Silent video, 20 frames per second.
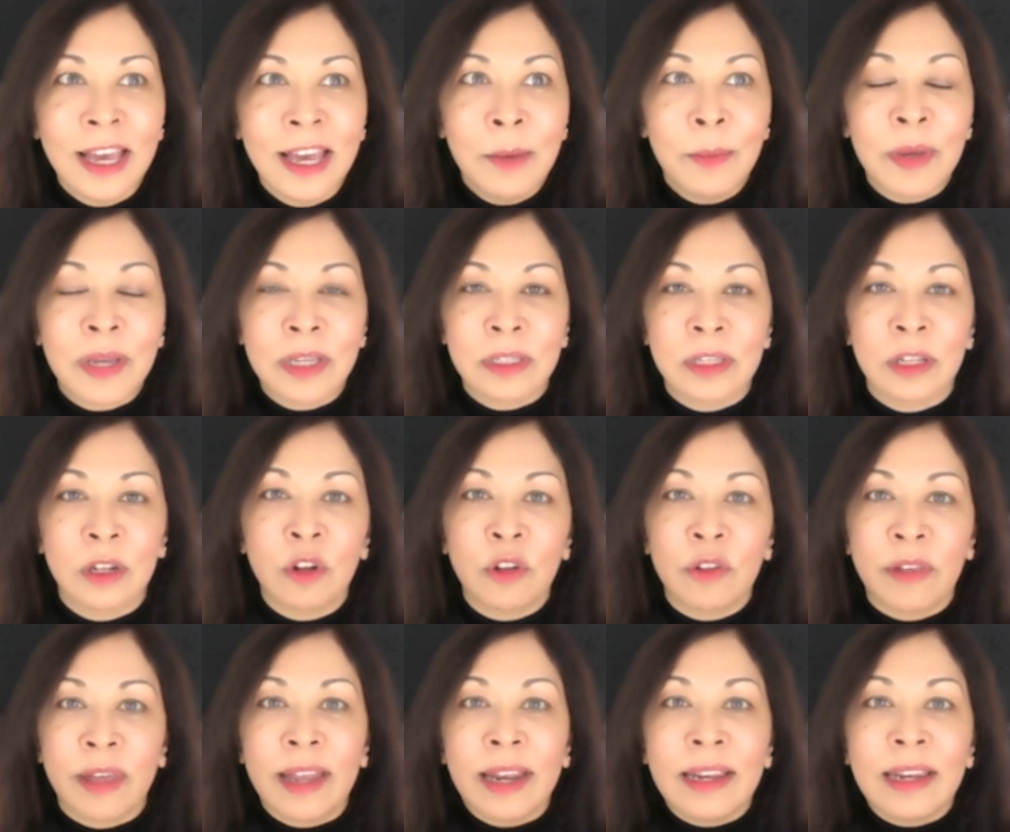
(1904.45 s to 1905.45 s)
because a lot of
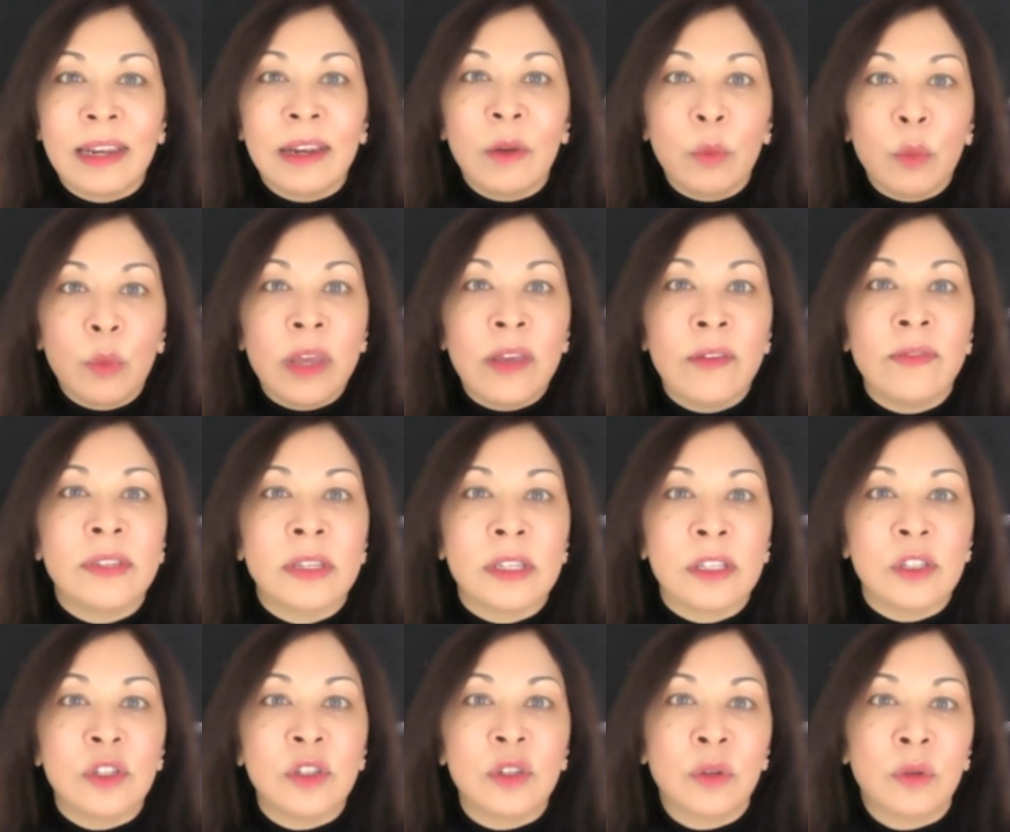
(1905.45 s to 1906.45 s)
that weaves
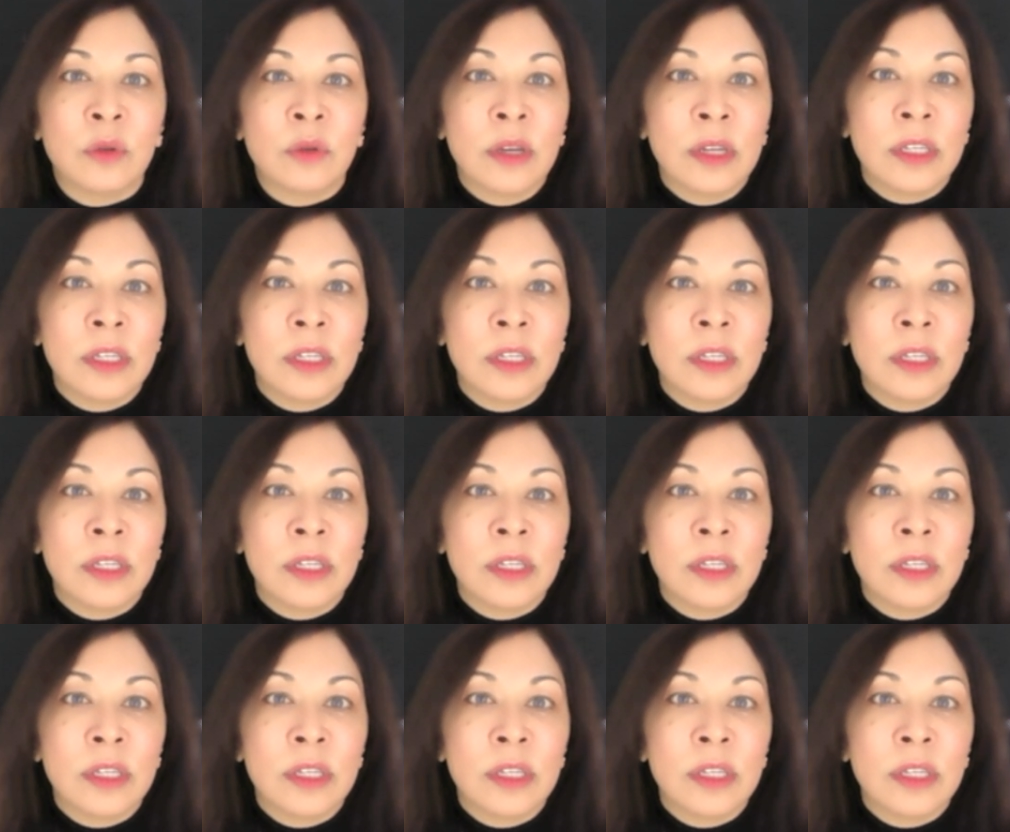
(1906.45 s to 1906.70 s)
into